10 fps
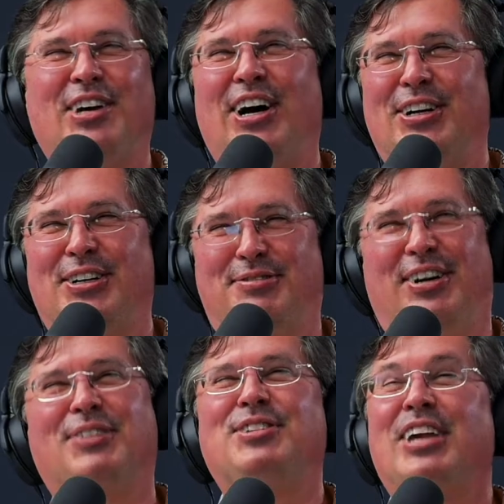all her
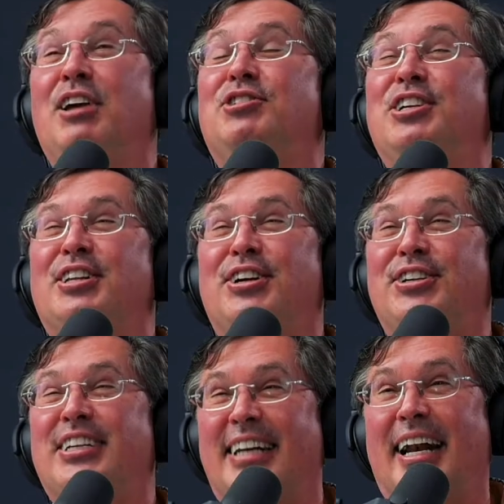fault. She'd
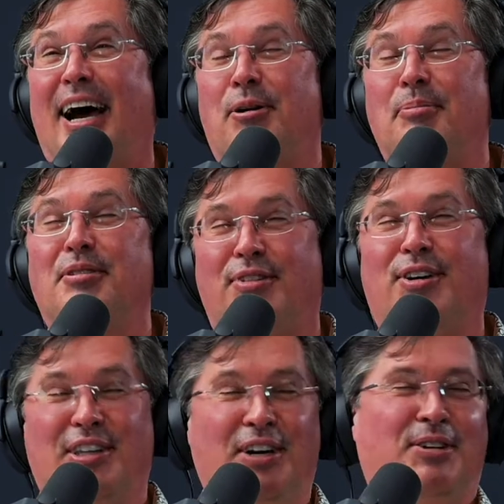learned it an hour
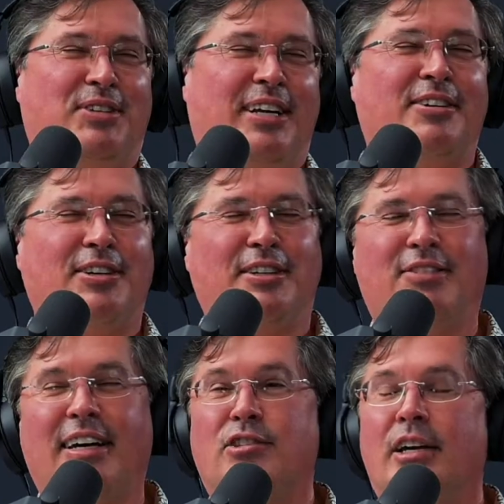before, though, in her
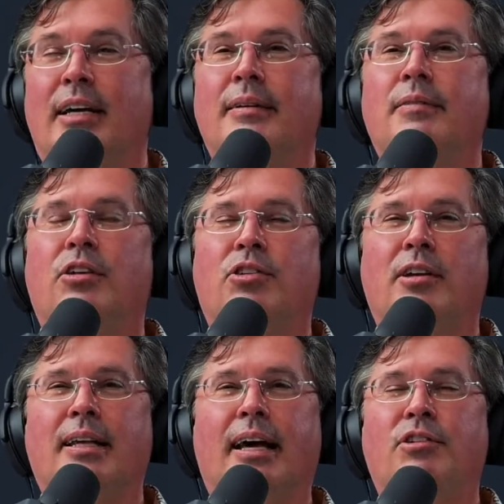defense. So
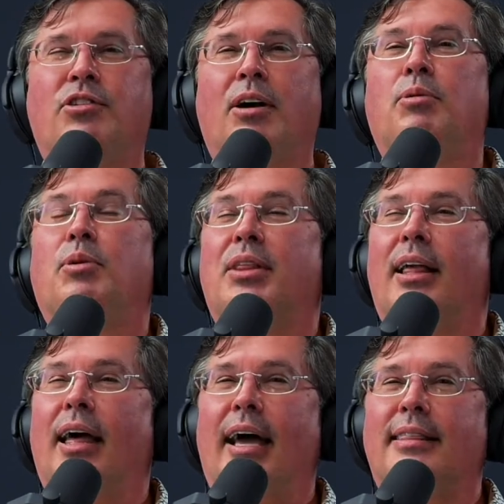the last
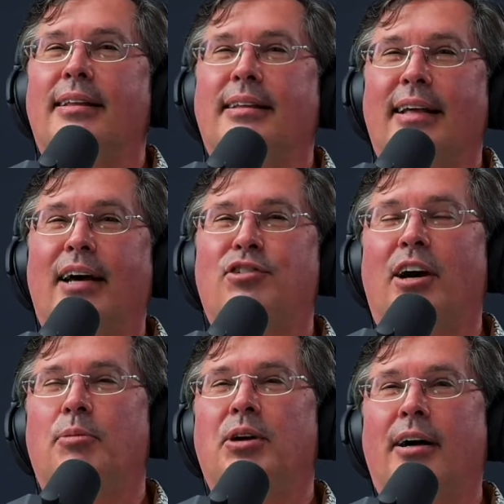
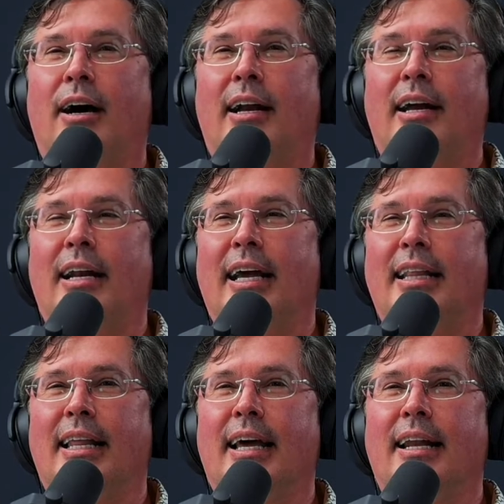time we got it,
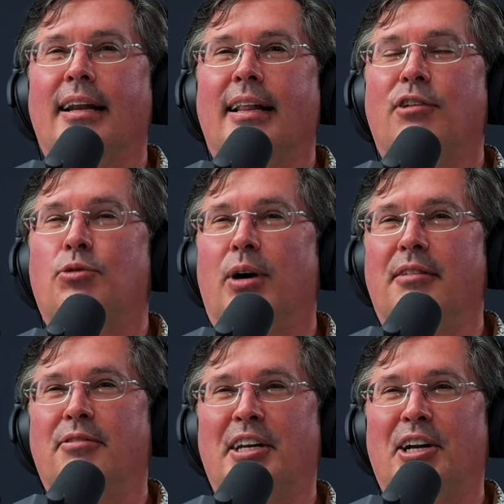and then that's why
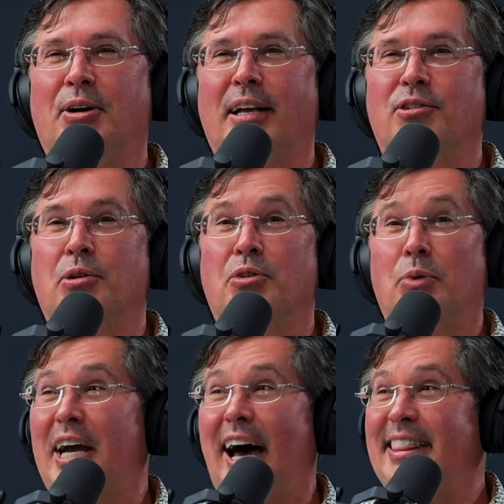the video ends with,
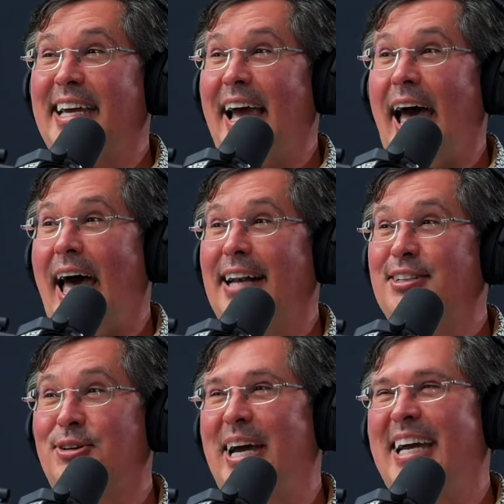"We got the end."